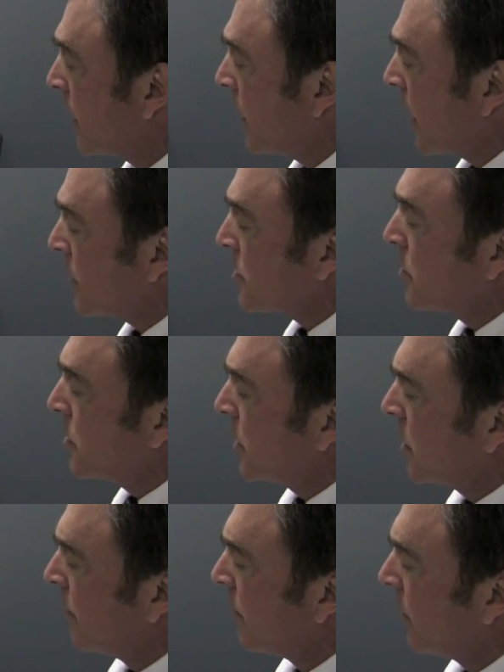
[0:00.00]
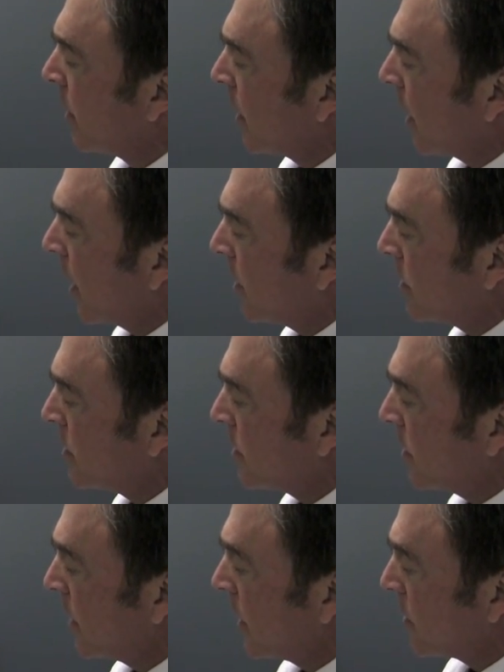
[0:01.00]
into estrogen and into
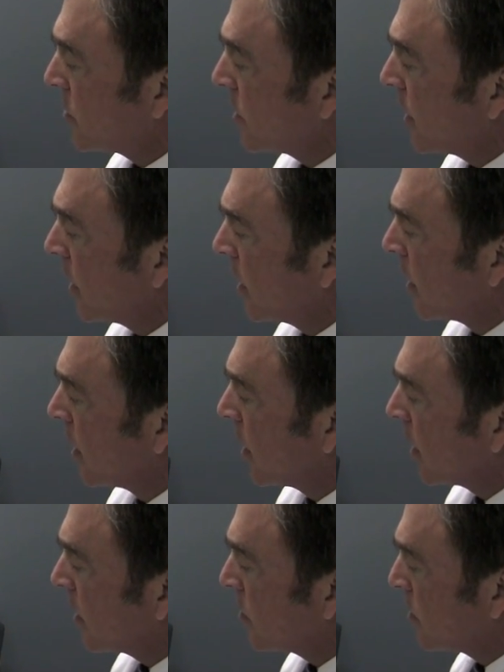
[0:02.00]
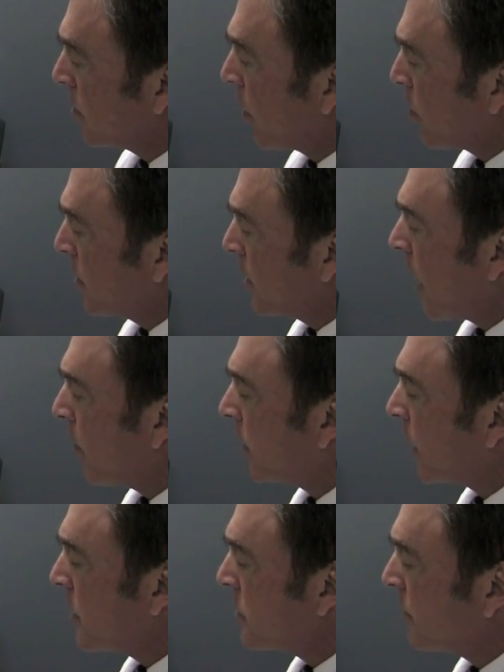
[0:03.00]
DHT. These are both
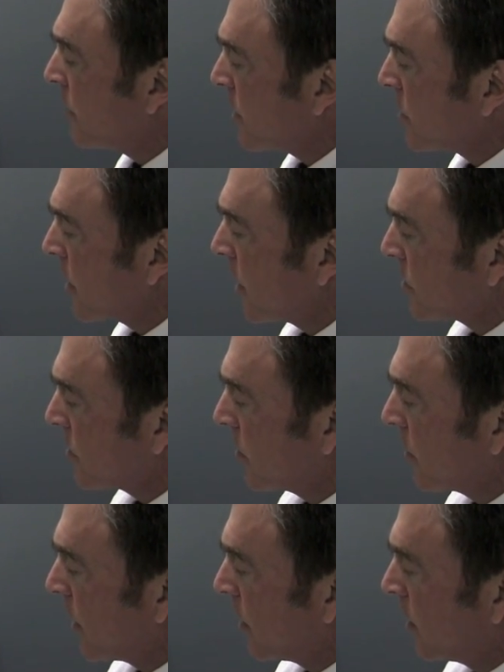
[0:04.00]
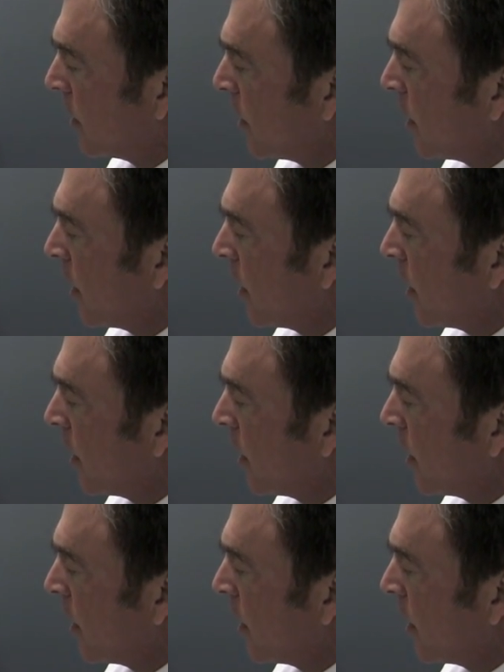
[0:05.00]
metabolites of testosterone that are,